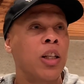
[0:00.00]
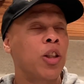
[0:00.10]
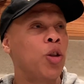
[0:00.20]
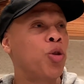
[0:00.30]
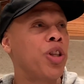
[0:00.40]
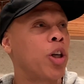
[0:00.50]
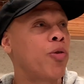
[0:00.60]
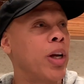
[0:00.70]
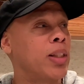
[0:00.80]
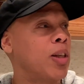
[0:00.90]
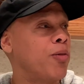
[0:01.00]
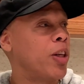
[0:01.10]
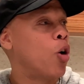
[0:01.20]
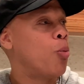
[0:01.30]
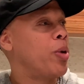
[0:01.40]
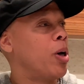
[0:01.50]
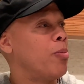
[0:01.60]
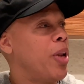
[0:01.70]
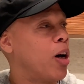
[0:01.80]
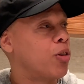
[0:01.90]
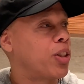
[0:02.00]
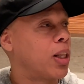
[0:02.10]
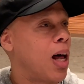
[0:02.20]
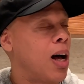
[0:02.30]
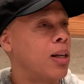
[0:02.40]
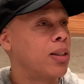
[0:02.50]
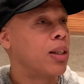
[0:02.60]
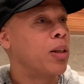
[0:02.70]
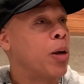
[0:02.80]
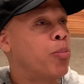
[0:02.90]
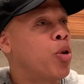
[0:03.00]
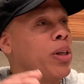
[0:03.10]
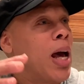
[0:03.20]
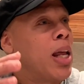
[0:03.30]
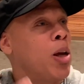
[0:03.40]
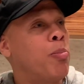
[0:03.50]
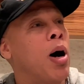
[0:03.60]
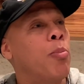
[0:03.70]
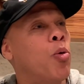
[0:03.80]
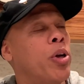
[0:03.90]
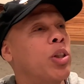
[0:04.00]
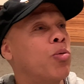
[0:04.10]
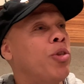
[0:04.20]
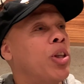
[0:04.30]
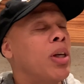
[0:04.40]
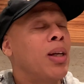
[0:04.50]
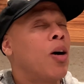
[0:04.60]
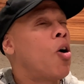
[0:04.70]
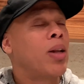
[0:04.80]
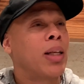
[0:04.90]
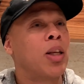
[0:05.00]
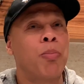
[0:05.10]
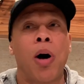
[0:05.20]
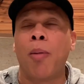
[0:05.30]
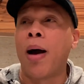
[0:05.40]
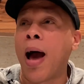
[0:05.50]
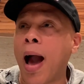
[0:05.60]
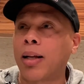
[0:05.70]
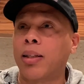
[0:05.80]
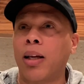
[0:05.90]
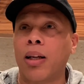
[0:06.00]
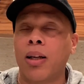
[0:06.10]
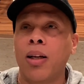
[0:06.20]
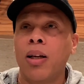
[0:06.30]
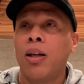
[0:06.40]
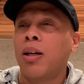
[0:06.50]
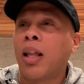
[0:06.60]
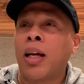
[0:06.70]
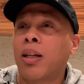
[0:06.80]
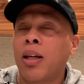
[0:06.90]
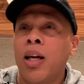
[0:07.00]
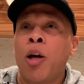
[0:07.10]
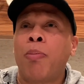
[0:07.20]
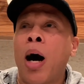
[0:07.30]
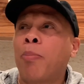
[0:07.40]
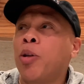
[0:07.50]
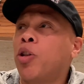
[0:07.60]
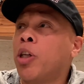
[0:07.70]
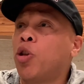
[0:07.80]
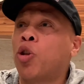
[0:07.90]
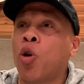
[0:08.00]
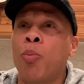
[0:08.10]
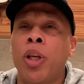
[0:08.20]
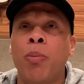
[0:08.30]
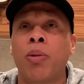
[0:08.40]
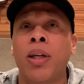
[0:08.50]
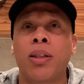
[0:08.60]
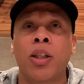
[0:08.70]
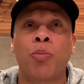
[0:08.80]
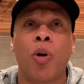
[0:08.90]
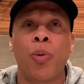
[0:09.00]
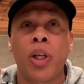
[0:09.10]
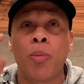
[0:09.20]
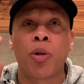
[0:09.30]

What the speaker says: using your creativity to open up nail salons and putting that hip hop on it to reach, all that's hip hop. Acting. Like, hip hop is in so many places, but we keep